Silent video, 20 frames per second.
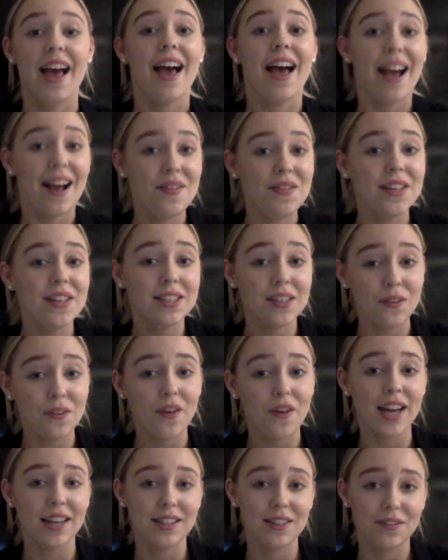and this
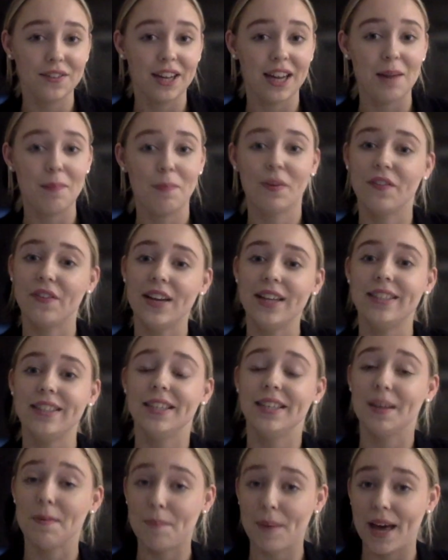effectively
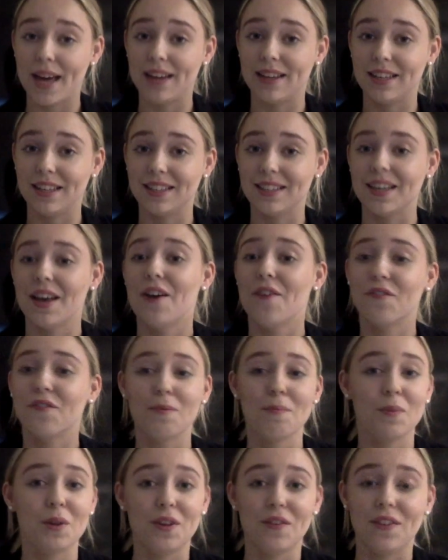prevented competitors
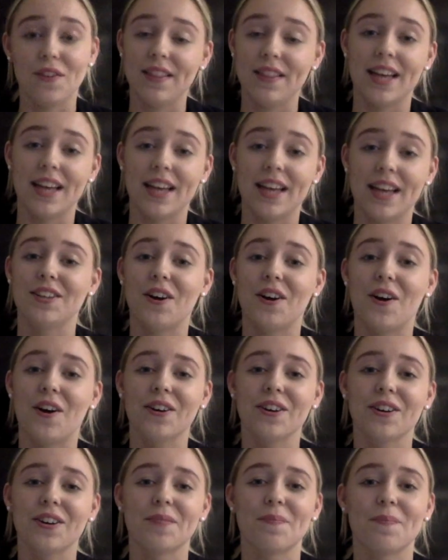from moving their stock.